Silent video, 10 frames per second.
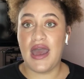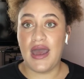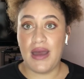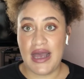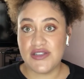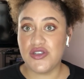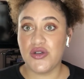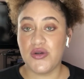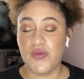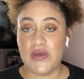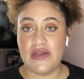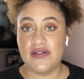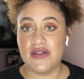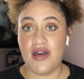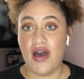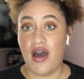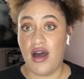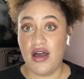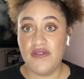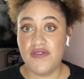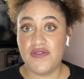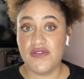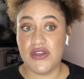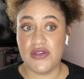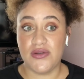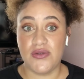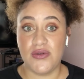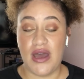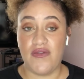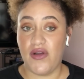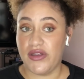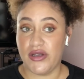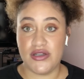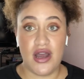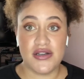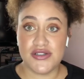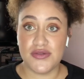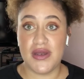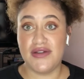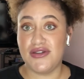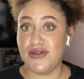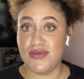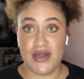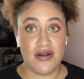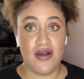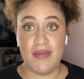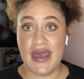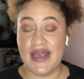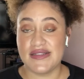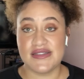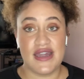As you're wheeled off, you have all your doctors around you. They're all masked.